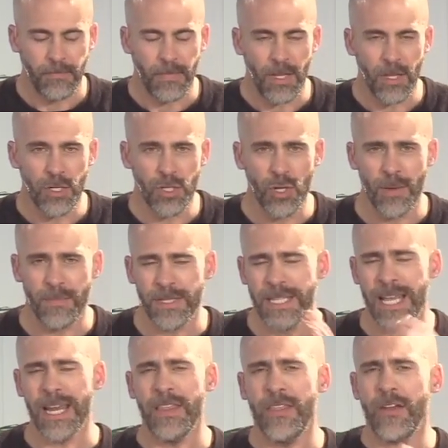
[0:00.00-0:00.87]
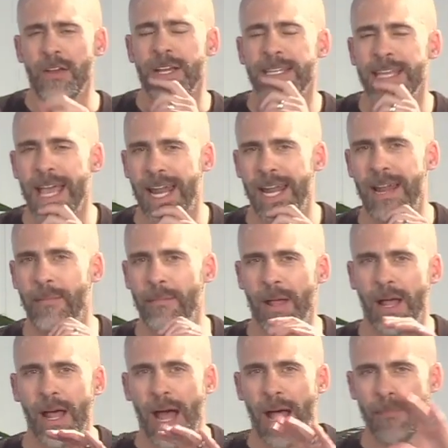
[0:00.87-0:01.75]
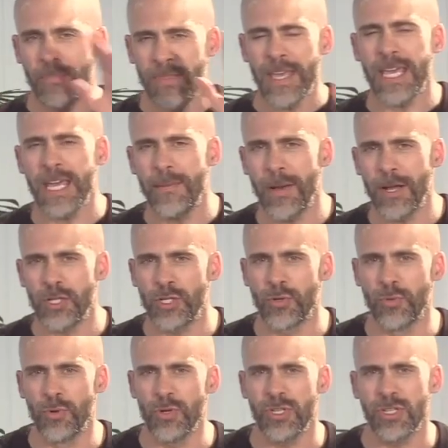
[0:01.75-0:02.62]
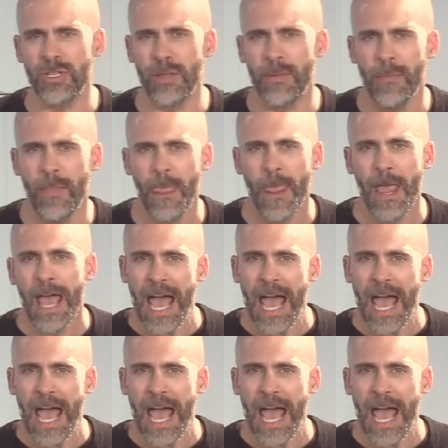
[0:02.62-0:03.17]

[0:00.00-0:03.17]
So I'm standing there in Dan, and I'm thinking about Jerusalem,